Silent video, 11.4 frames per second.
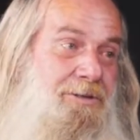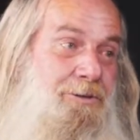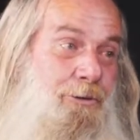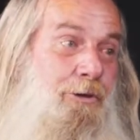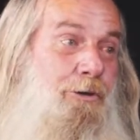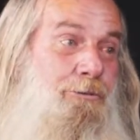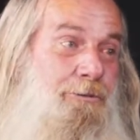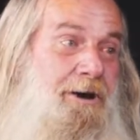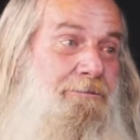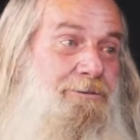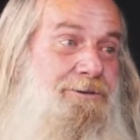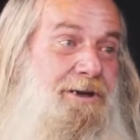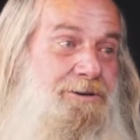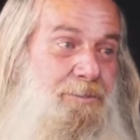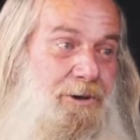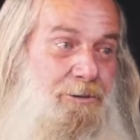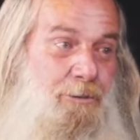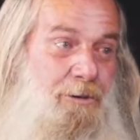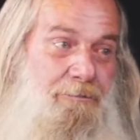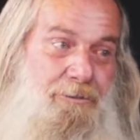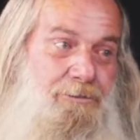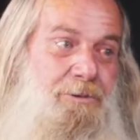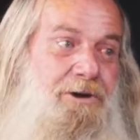there are drivers that's been here
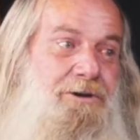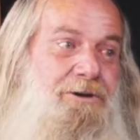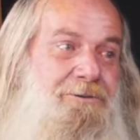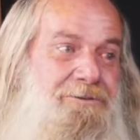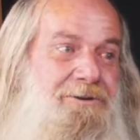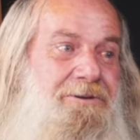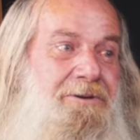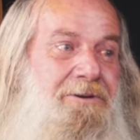over twenty years.